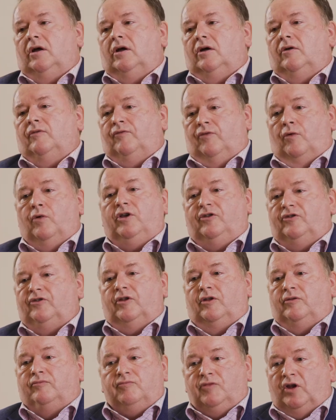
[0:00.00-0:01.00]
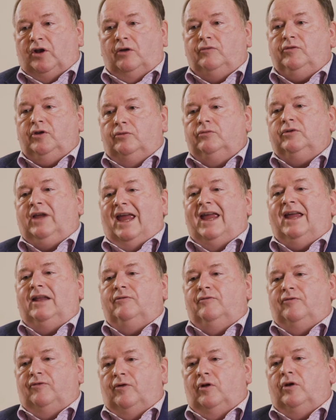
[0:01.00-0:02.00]
voice that, you'll
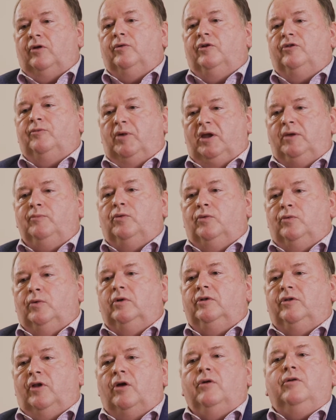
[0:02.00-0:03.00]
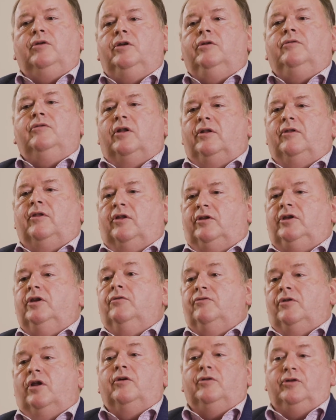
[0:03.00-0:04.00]
gain followers, people will know that you
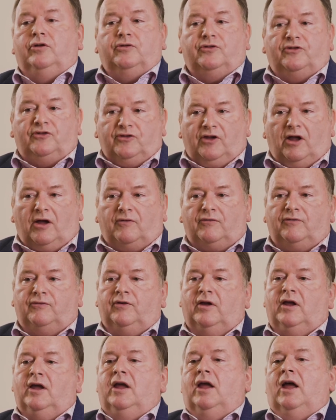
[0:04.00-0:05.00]
know your stuff,